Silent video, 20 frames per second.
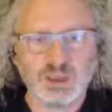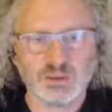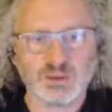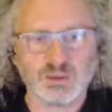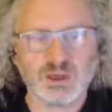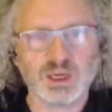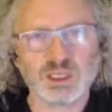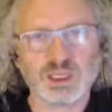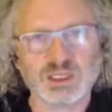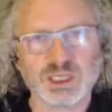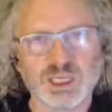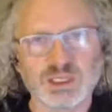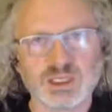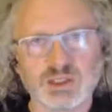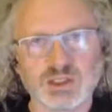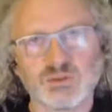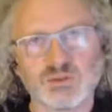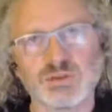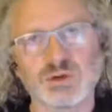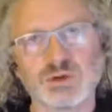We like saying
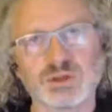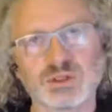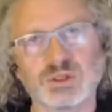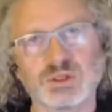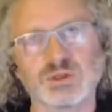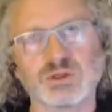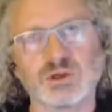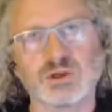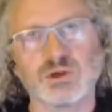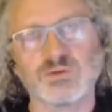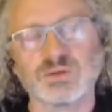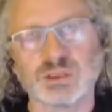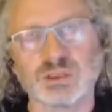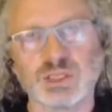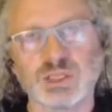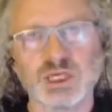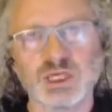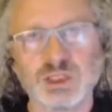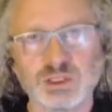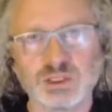software is a
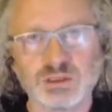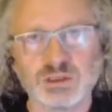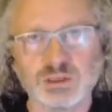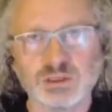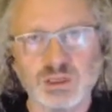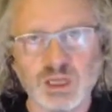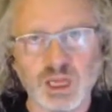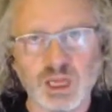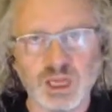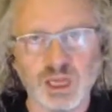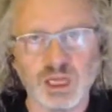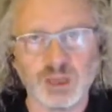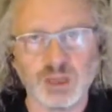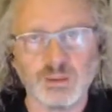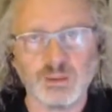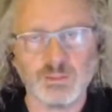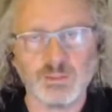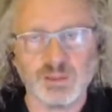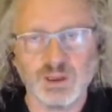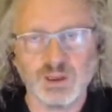conversation.
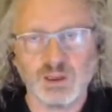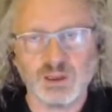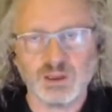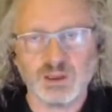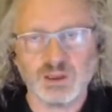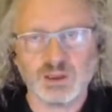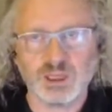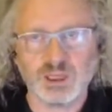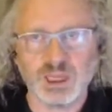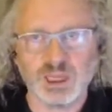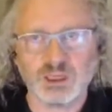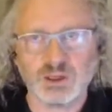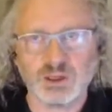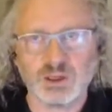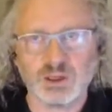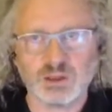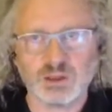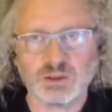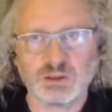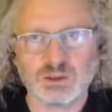
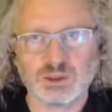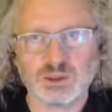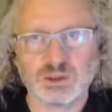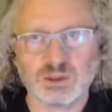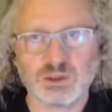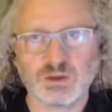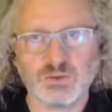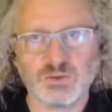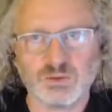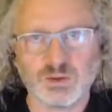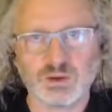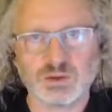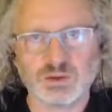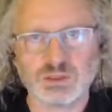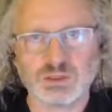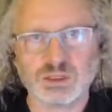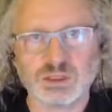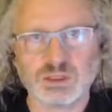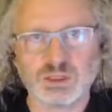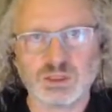That software
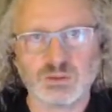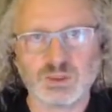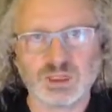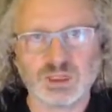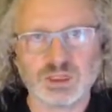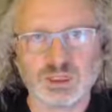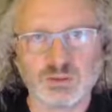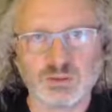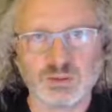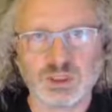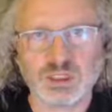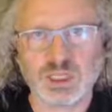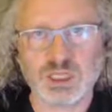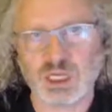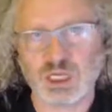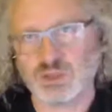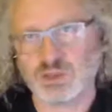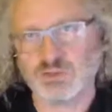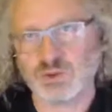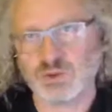isn't something someone
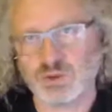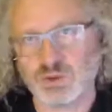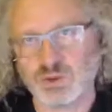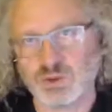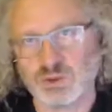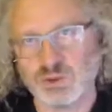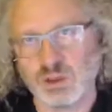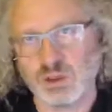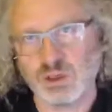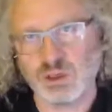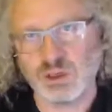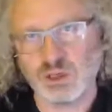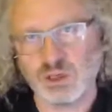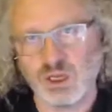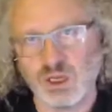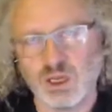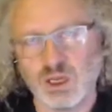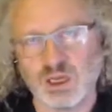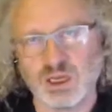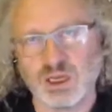does for you,
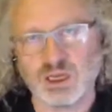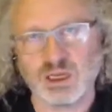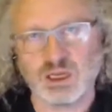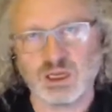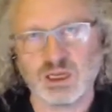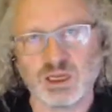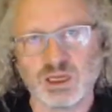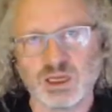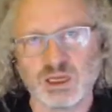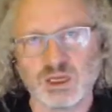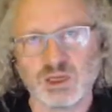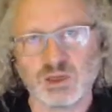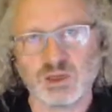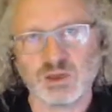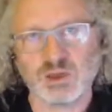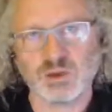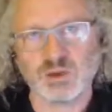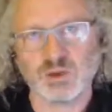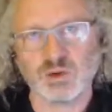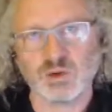
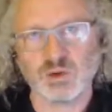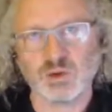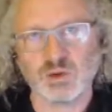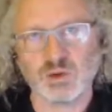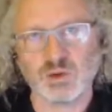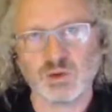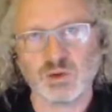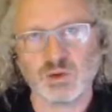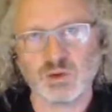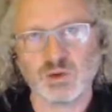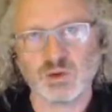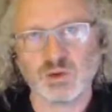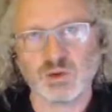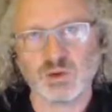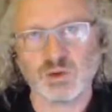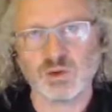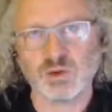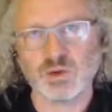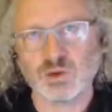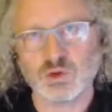or
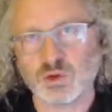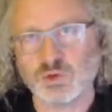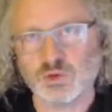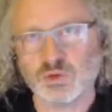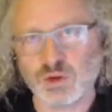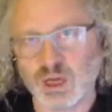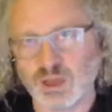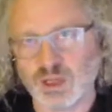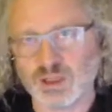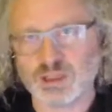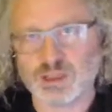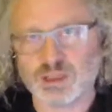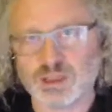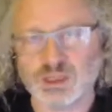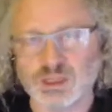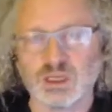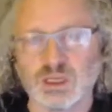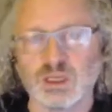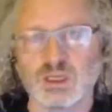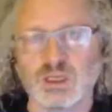you do for
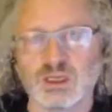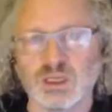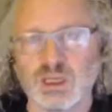others.